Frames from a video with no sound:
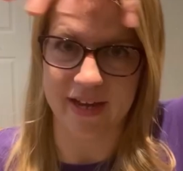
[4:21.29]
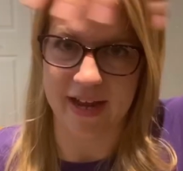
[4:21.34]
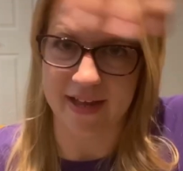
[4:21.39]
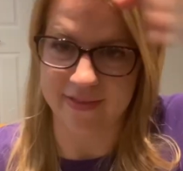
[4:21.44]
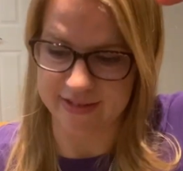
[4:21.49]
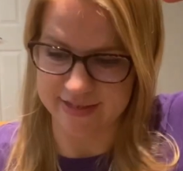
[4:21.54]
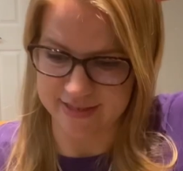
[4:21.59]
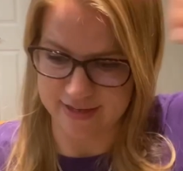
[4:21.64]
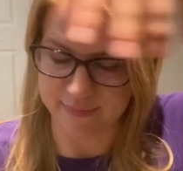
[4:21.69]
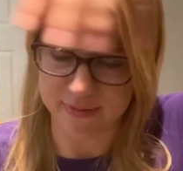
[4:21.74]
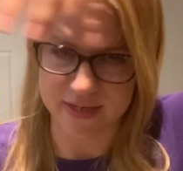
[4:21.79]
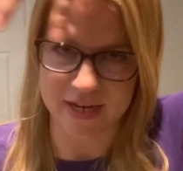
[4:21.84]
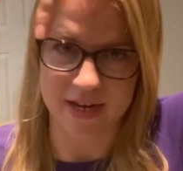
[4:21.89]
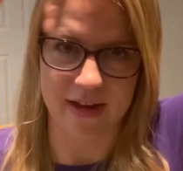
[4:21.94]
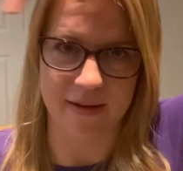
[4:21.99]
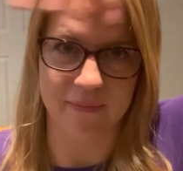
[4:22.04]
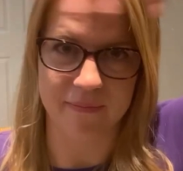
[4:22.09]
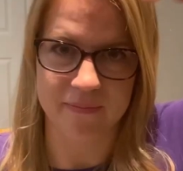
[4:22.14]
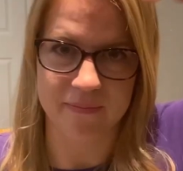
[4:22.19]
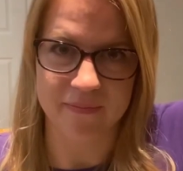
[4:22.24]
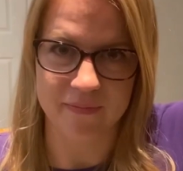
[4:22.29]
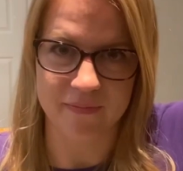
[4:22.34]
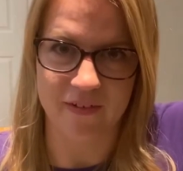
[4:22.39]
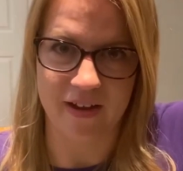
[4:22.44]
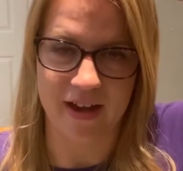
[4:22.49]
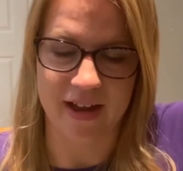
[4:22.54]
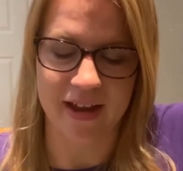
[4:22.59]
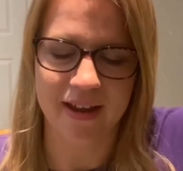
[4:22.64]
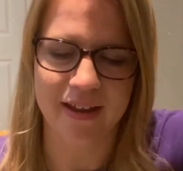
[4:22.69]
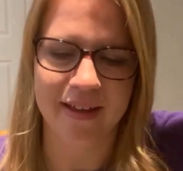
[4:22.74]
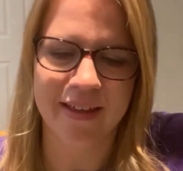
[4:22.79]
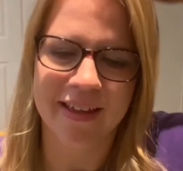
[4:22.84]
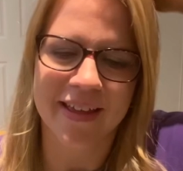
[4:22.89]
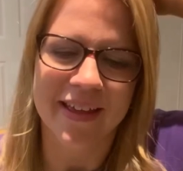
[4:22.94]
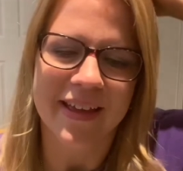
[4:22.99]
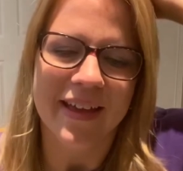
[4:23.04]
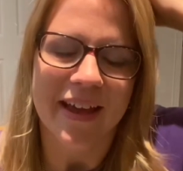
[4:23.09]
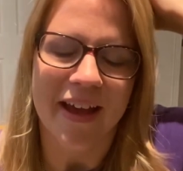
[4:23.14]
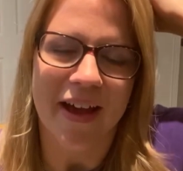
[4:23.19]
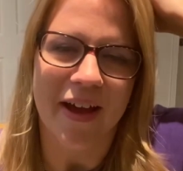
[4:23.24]
at the same time, right?
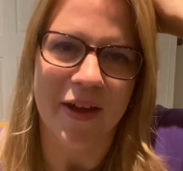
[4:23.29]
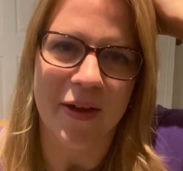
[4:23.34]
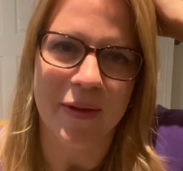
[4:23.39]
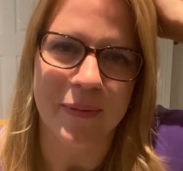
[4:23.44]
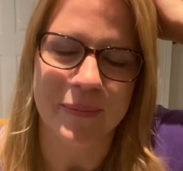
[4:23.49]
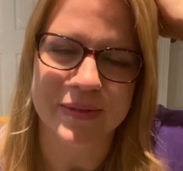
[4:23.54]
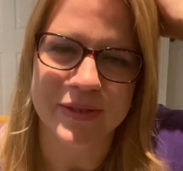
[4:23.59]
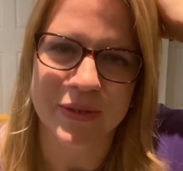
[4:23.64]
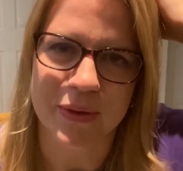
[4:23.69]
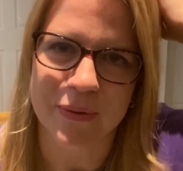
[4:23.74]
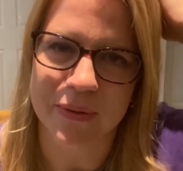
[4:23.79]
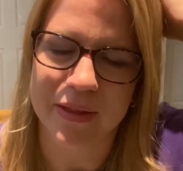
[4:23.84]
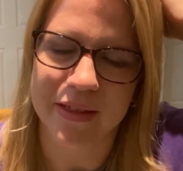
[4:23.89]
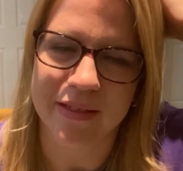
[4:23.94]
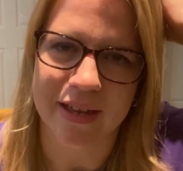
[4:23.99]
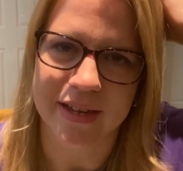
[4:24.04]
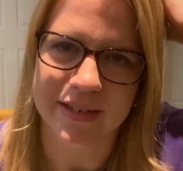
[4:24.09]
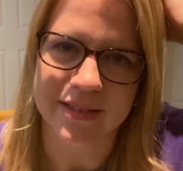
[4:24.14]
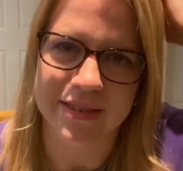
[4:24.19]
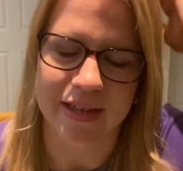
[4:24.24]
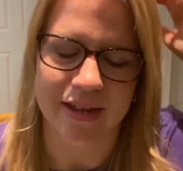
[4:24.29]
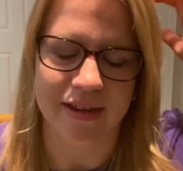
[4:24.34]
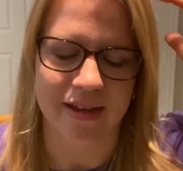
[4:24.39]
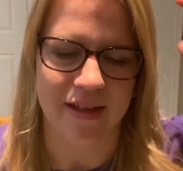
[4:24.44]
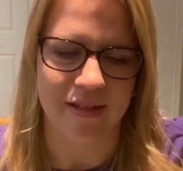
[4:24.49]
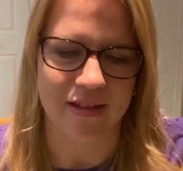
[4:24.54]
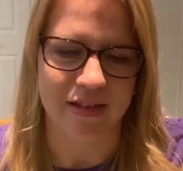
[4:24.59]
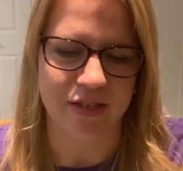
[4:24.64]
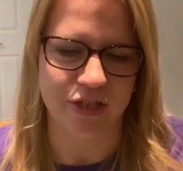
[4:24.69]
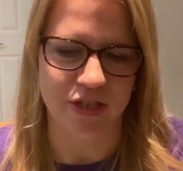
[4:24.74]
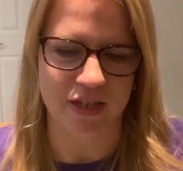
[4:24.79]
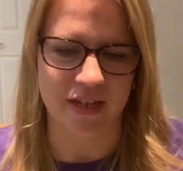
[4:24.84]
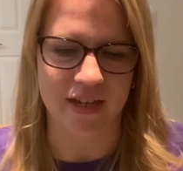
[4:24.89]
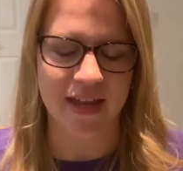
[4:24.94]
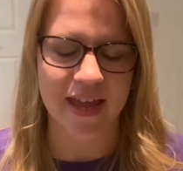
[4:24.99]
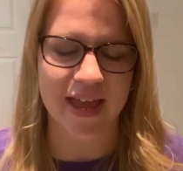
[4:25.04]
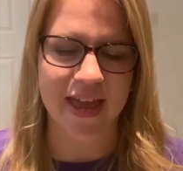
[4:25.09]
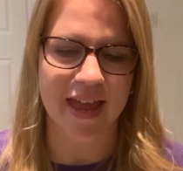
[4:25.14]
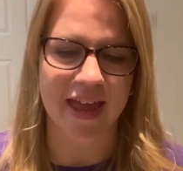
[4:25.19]
So I really liked that analogy.